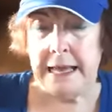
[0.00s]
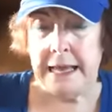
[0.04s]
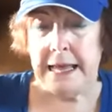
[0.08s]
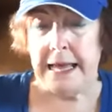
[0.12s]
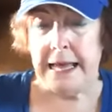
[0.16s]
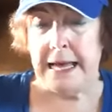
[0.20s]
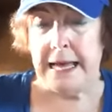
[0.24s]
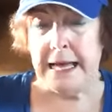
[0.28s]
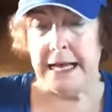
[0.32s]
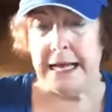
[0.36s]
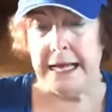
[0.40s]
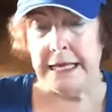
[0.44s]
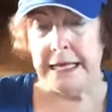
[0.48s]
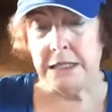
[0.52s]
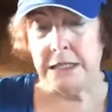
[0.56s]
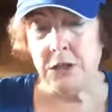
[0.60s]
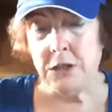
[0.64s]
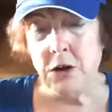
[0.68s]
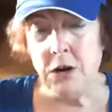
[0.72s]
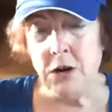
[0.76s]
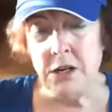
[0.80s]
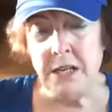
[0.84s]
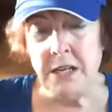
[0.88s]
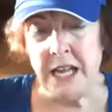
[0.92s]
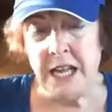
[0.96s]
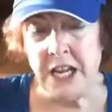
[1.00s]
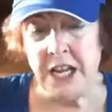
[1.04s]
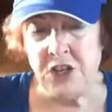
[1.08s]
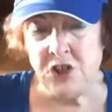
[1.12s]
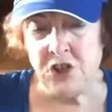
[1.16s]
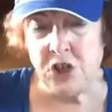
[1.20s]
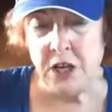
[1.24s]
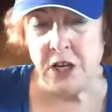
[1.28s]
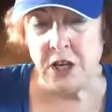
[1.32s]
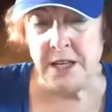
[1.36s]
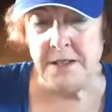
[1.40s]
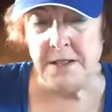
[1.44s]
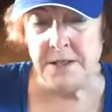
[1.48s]
uh,
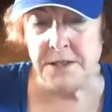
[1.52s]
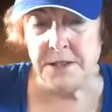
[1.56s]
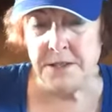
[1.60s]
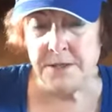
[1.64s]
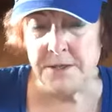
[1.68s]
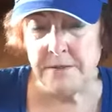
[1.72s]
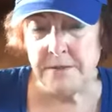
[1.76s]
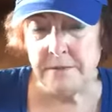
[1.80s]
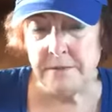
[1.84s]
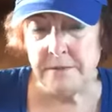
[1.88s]
carnations.